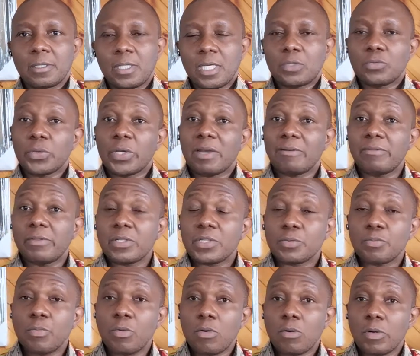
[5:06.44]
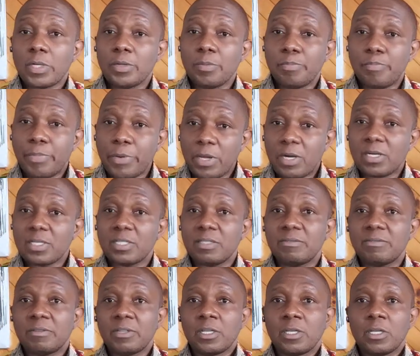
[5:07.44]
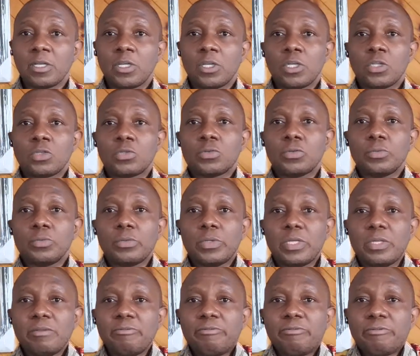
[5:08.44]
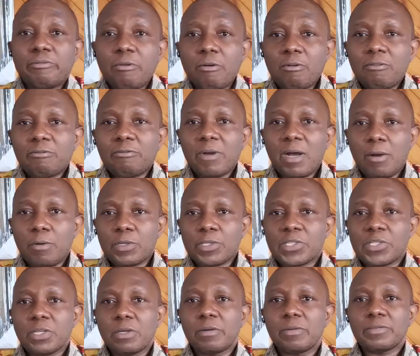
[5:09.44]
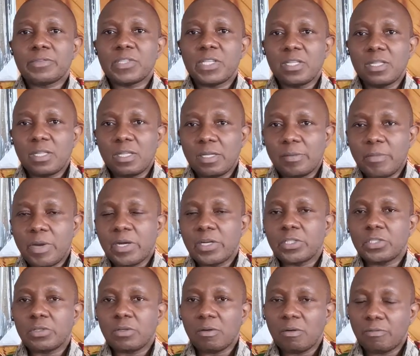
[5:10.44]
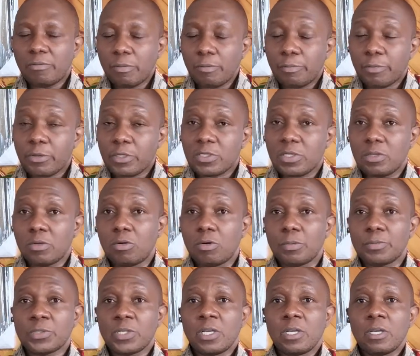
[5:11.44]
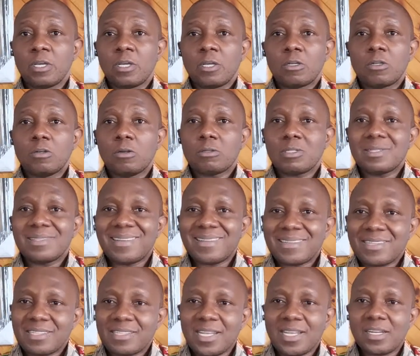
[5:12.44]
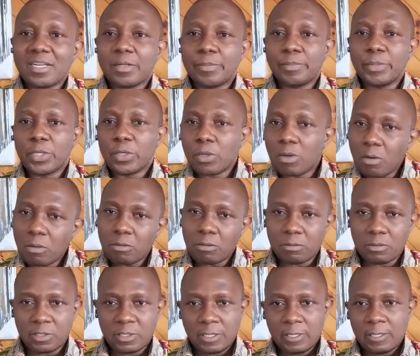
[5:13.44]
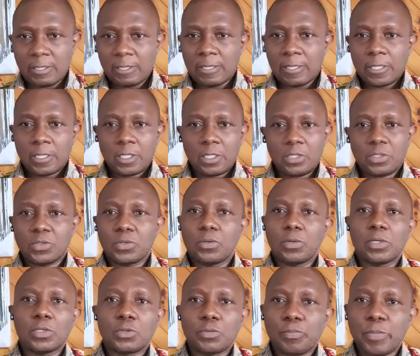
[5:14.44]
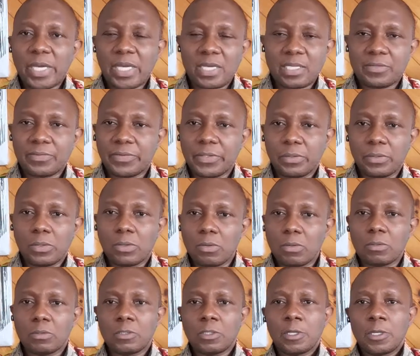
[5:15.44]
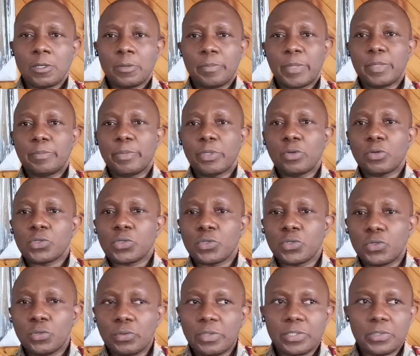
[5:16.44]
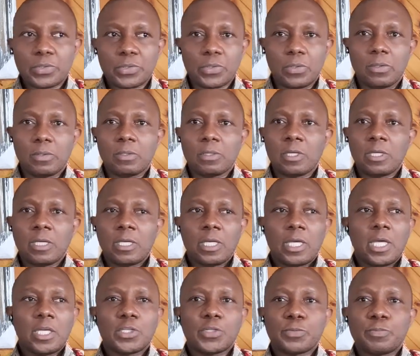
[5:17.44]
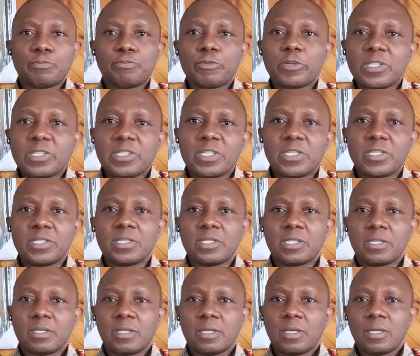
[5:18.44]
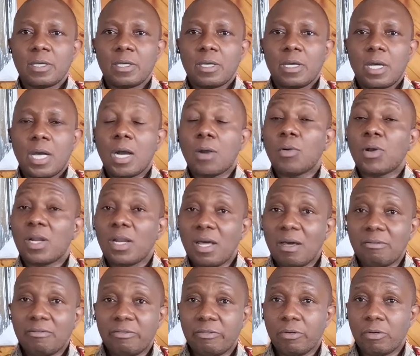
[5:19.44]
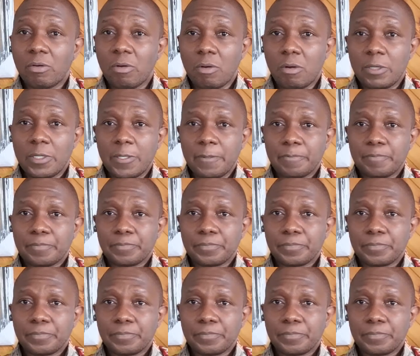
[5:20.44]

That we have this moral imperative to involve ourselves in liberation of oppressed groups, not necessarily because it's going to make us feel good, but because doing so expresses our love for God.